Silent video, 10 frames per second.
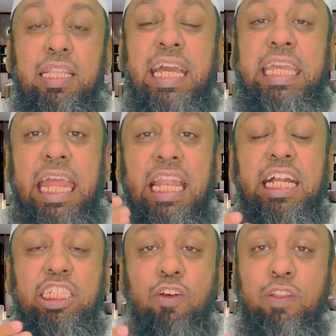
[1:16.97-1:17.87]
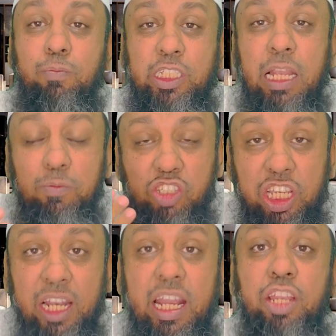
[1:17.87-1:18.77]
the killers of the Muslim
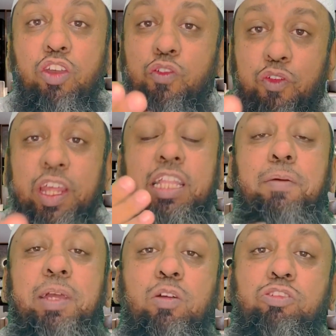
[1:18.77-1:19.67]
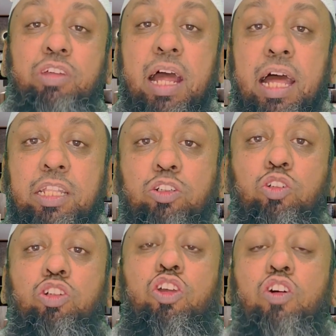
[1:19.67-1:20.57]
children, you free them in
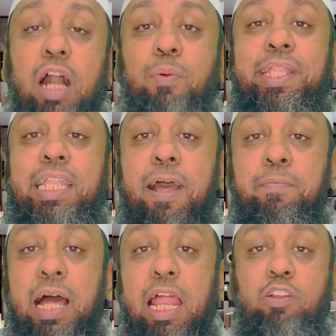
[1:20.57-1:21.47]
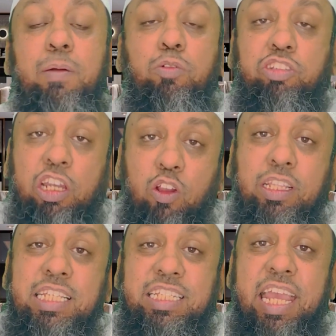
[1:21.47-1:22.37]
Gujarat, do yoga with them, allow them to sit
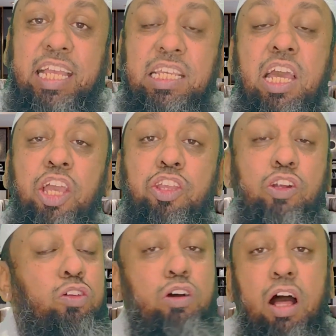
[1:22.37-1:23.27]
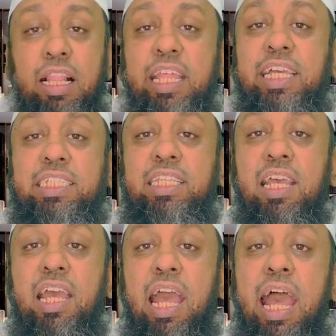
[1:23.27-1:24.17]
on the stage, you do all this.
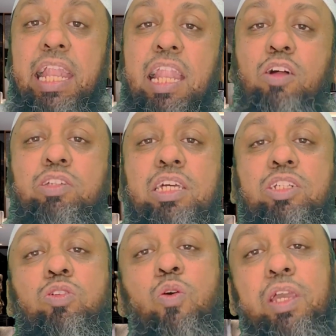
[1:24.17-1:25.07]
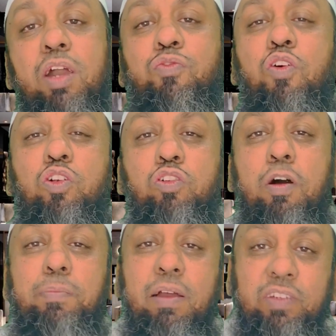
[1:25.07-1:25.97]
And now just doing a
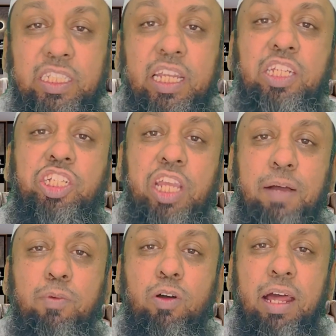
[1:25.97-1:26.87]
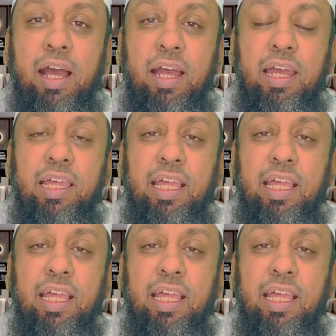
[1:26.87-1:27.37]
photo op by visiting Shia Bohra.